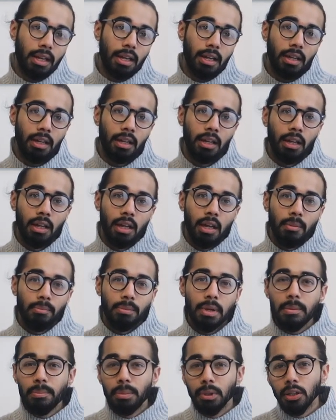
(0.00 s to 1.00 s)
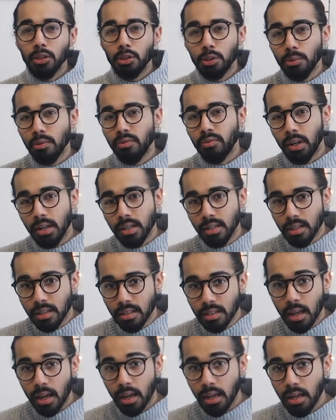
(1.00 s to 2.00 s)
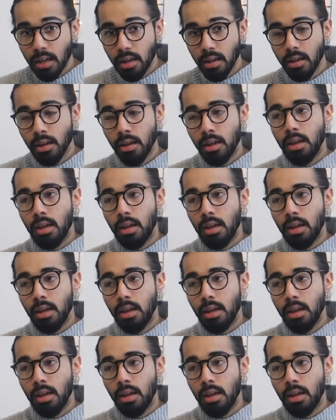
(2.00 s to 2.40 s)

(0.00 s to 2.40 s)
that people are too afraid to say,